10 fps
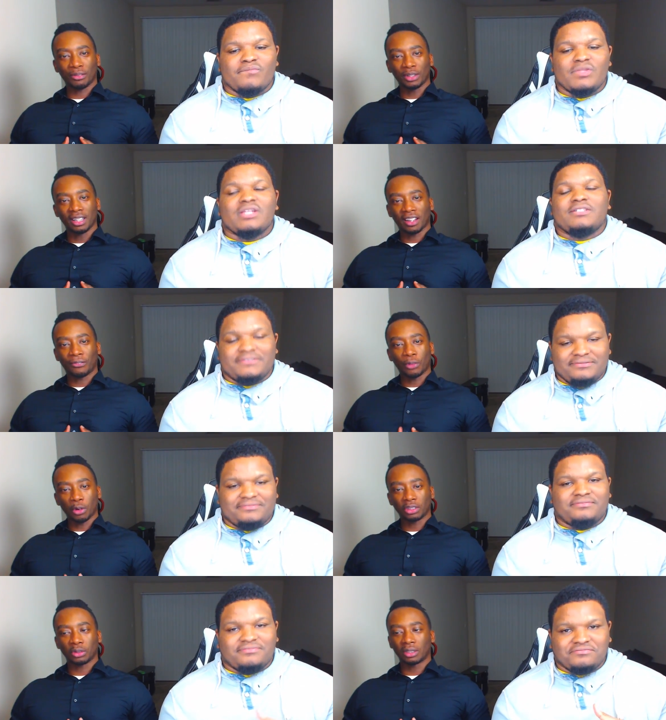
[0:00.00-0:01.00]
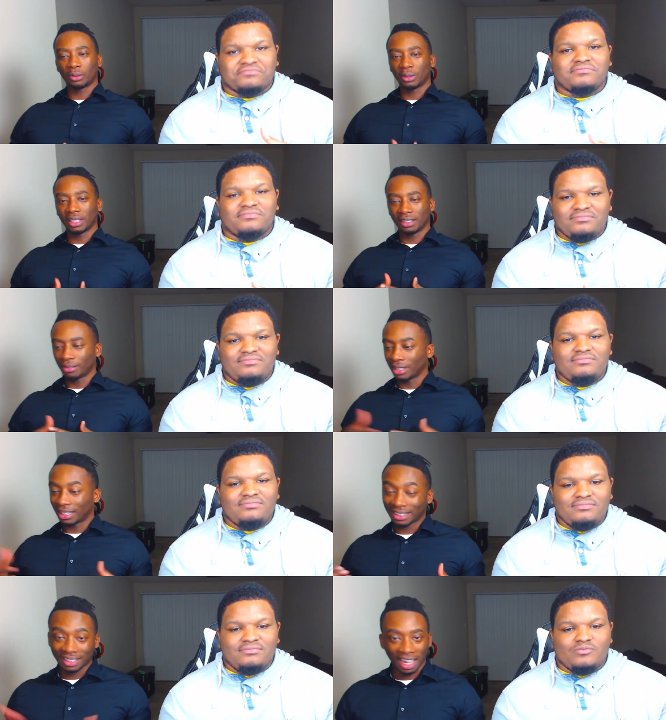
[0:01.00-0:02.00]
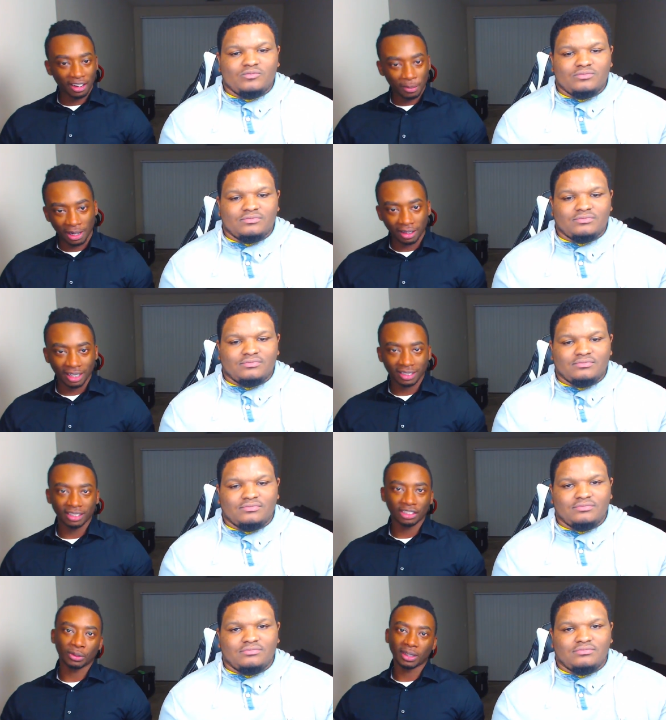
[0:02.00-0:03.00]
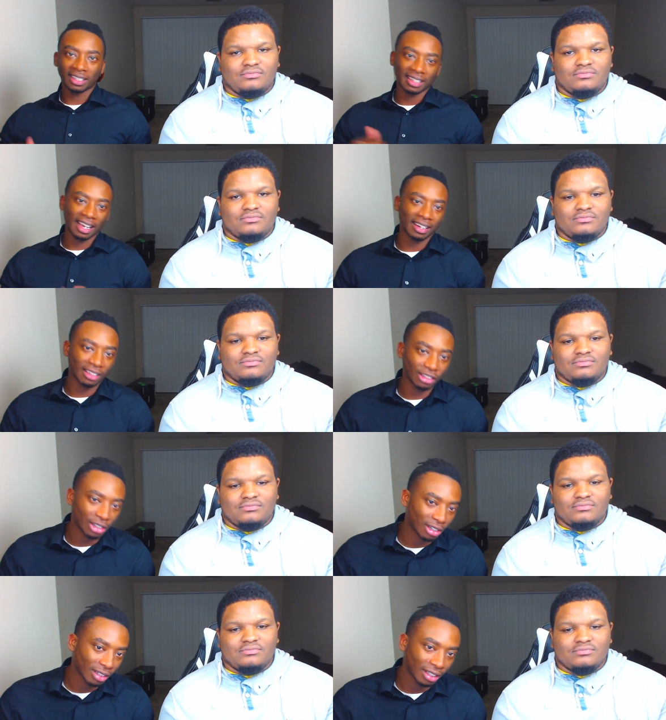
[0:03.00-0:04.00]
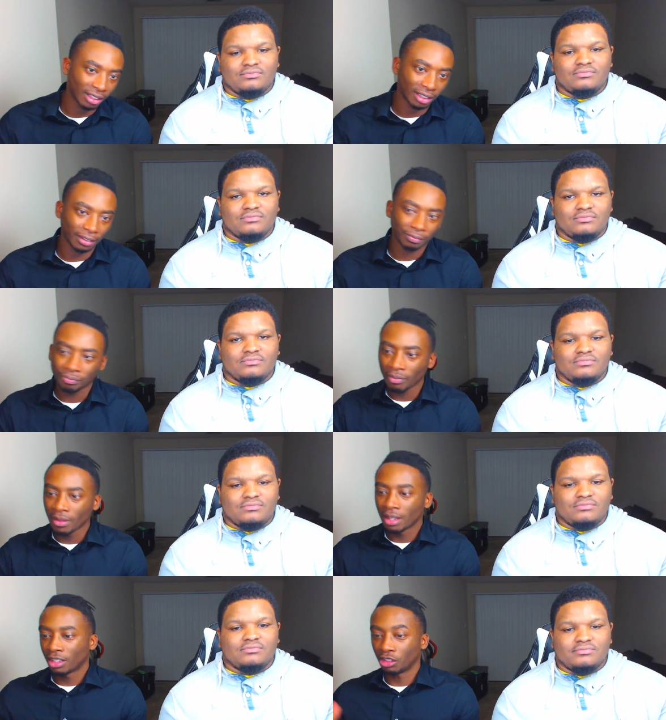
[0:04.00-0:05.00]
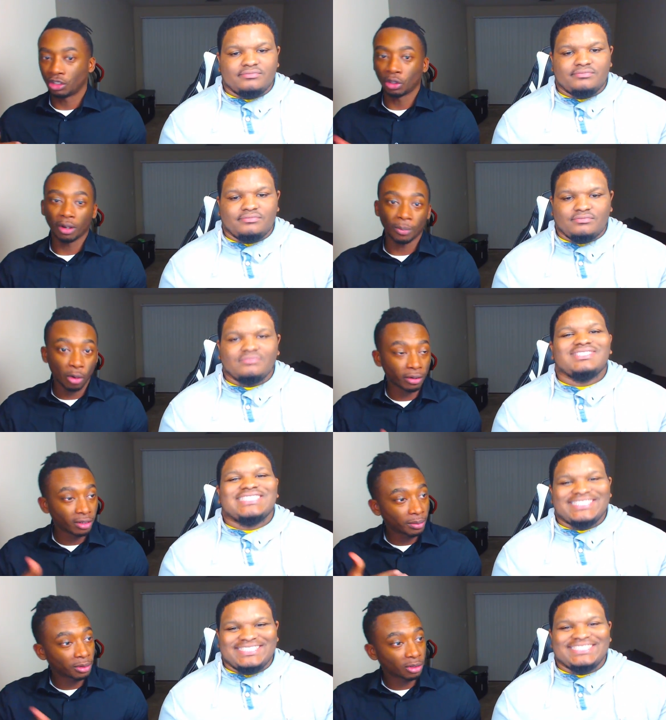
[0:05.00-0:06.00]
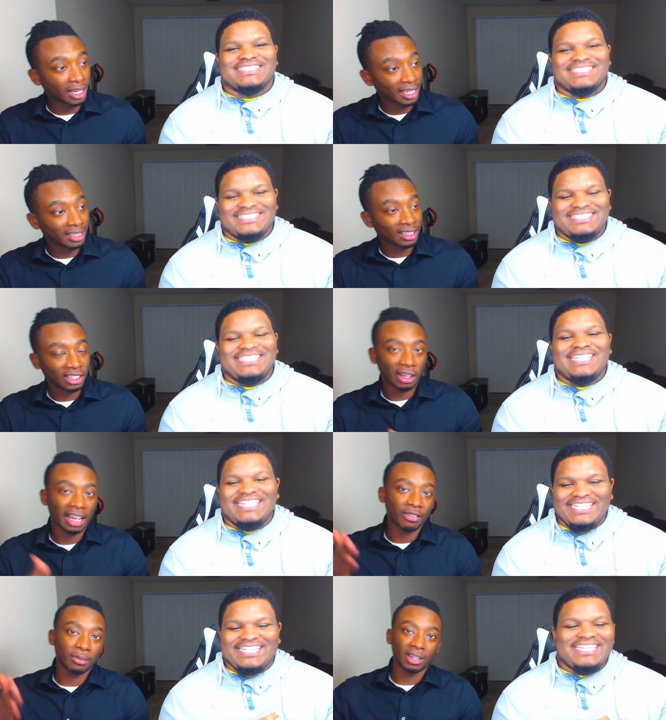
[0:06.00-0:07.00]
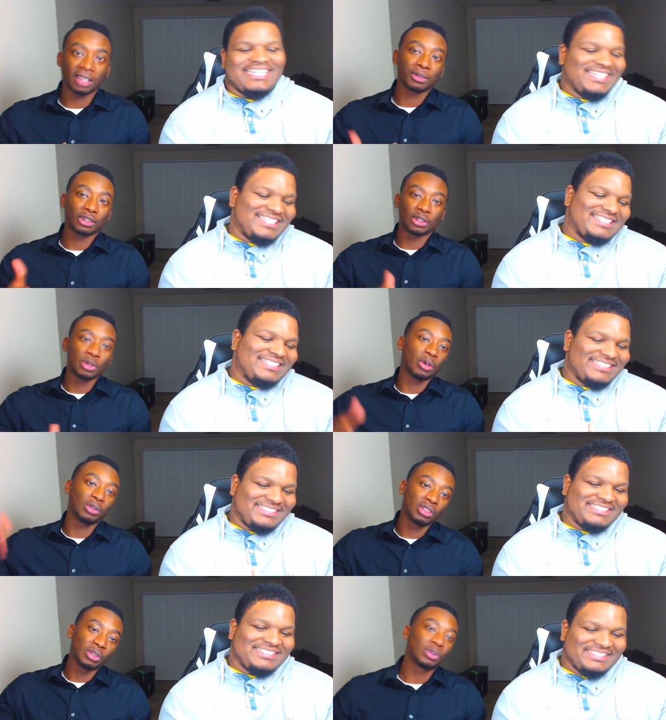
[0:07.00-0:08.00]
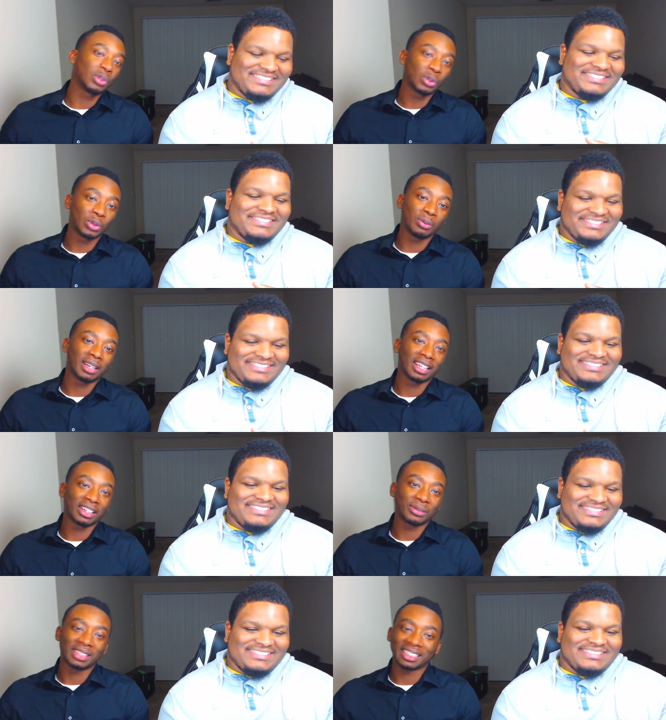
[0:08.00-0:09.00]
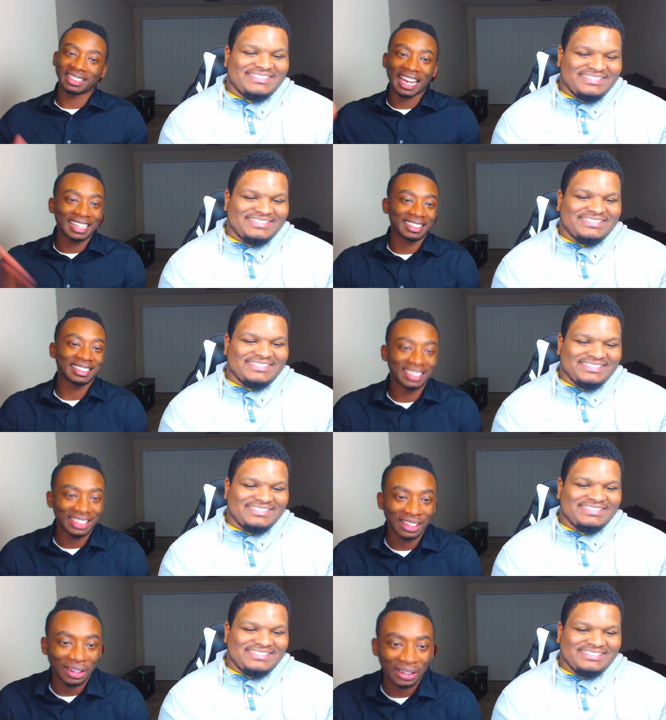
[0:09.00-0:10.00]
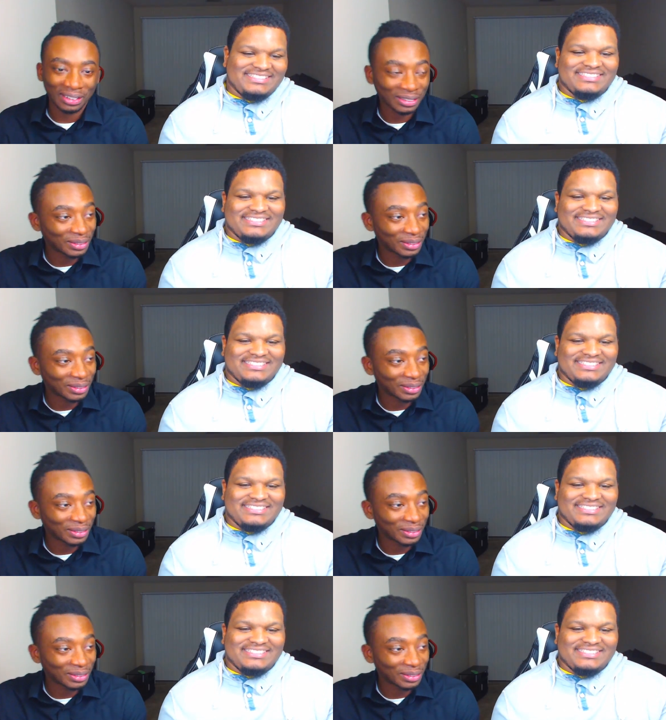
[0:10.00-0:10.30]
Speaker 1: We're looking forward to it. We we excited about launching this. We're excited that y'all can um, enjoy more of Double Dragon that y'all yeah. haven't been able to do on YouTube, man. We're excited to see y'all.